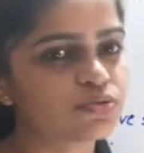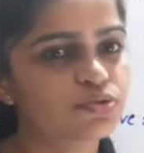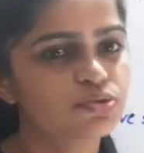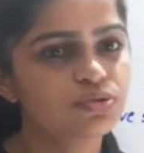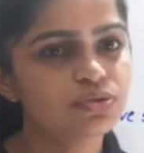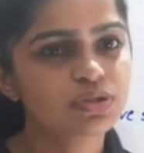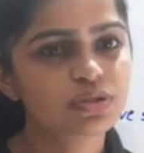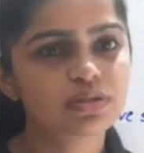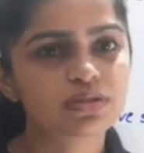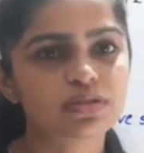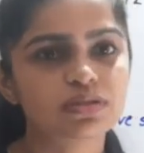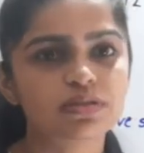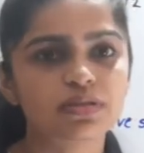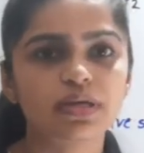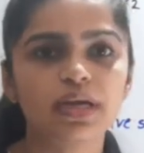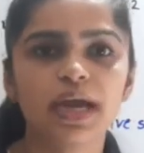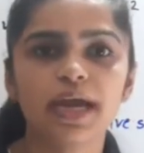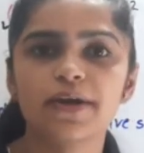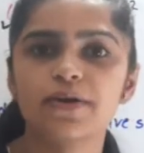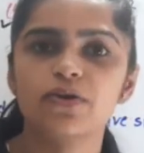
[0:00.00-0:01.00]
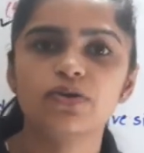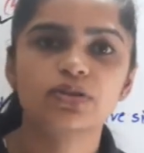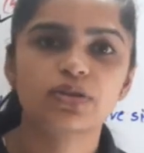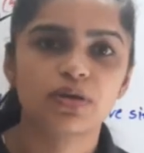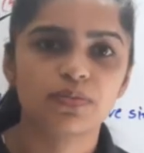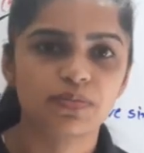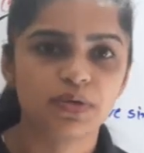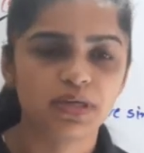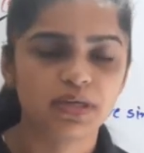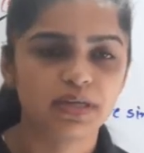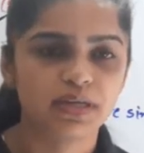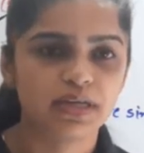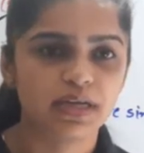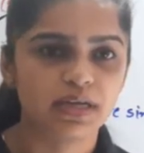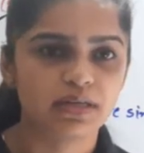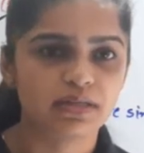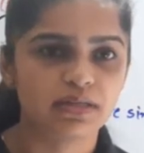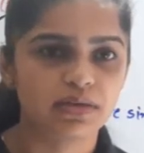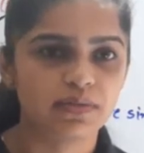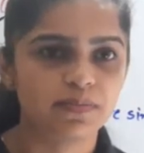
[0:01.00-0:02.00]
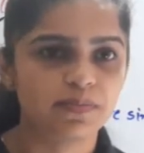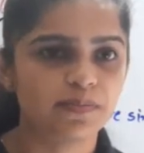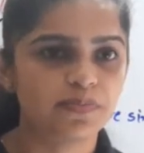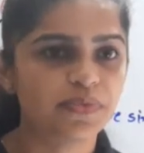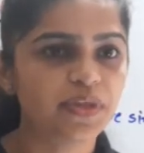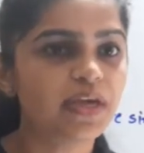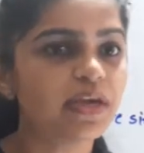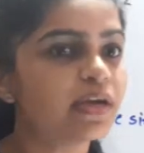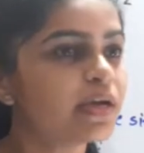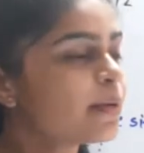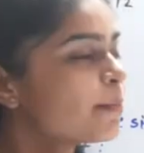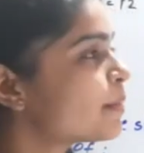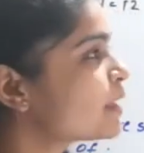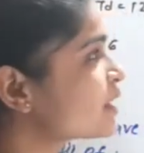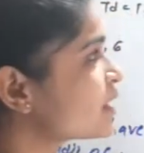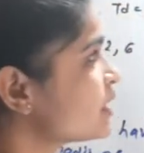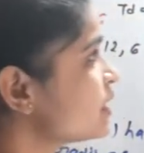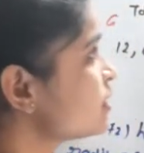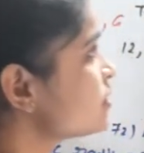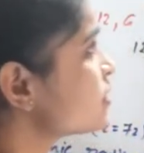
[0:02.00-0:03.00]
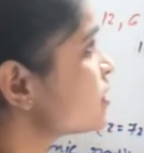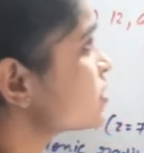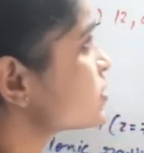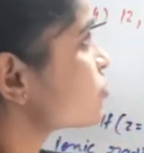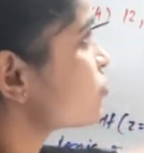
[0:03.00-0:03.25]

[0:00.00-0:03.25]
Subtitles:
so this is the endothermic reaction. But in this